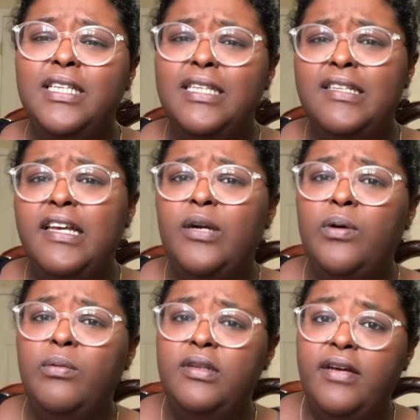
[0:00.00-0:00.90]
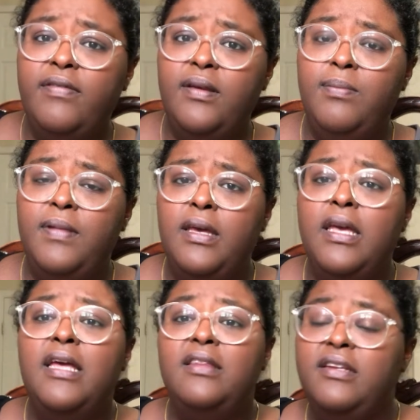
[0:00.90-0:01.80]
The second one would definitely be
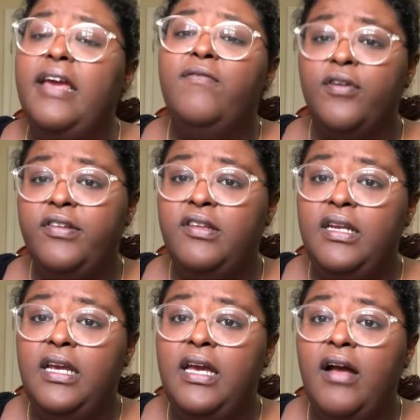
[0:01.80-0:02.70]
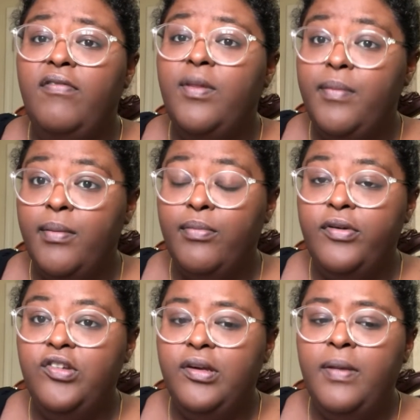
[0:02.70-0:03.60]
the diversity of the
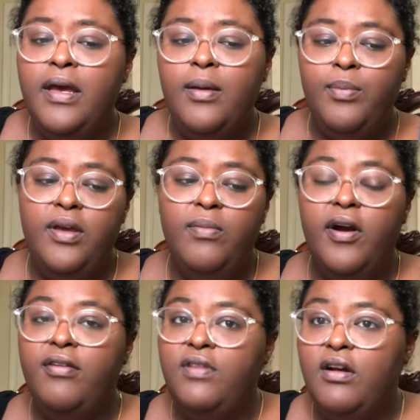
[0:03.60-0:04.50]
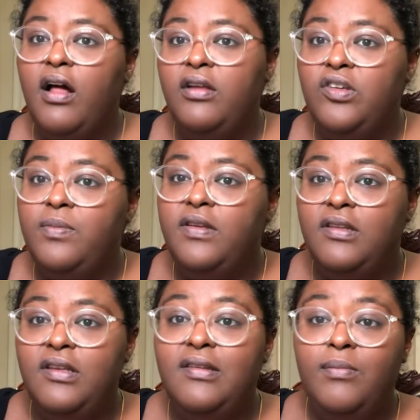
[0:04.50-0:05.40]
membership. Being part of the College of
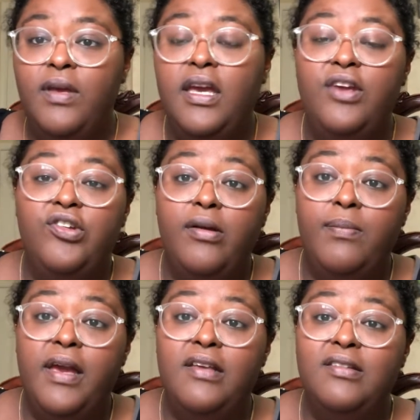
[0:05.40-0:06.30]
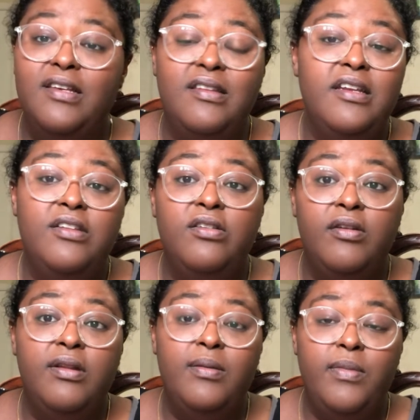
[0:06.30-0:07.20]
Business and being HR based doesn't
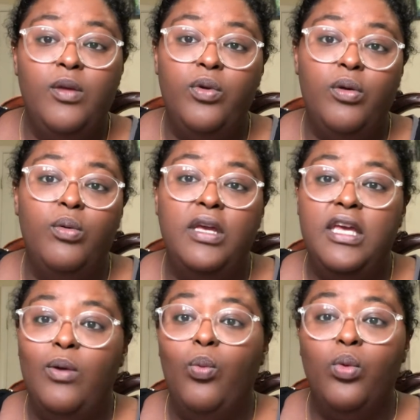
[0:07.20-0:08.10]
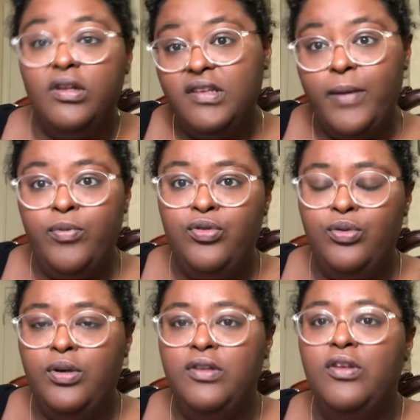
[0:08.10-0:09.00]
necessarily mean we only get one type of
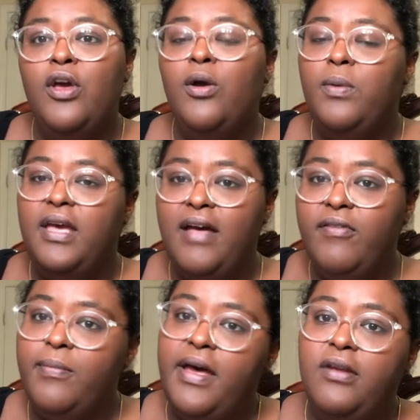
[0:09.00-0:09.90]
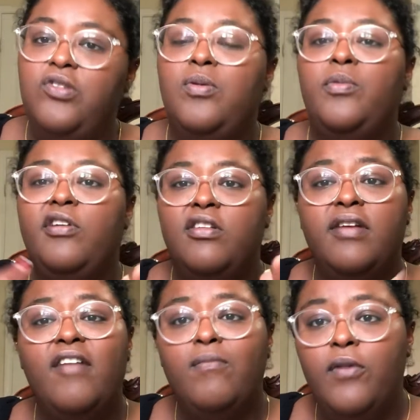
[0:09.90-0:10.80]
students. We have our management, we
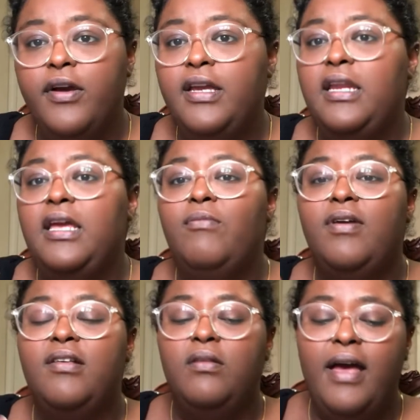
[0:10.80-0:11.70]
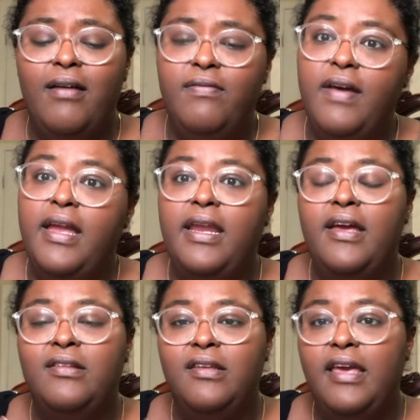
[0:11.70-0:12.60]
also have marketing, we also have
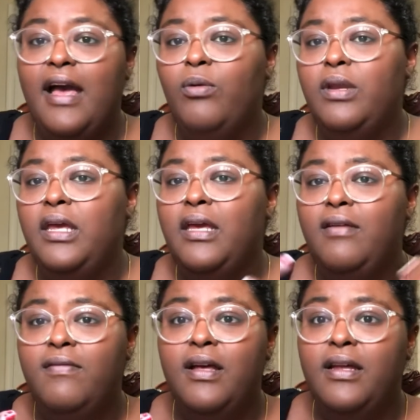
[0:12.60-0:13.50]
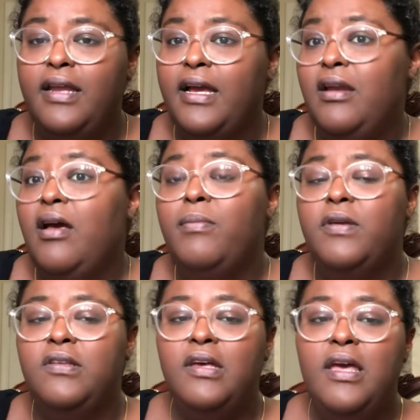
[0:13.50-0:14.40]
finance, accounting, and
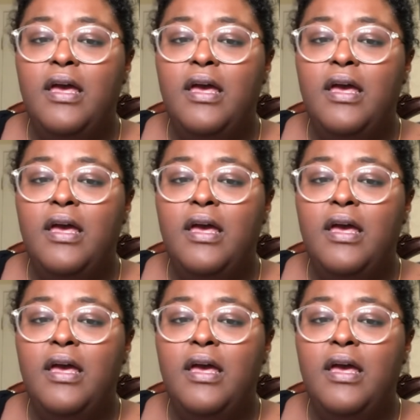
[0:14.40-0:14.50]
economics.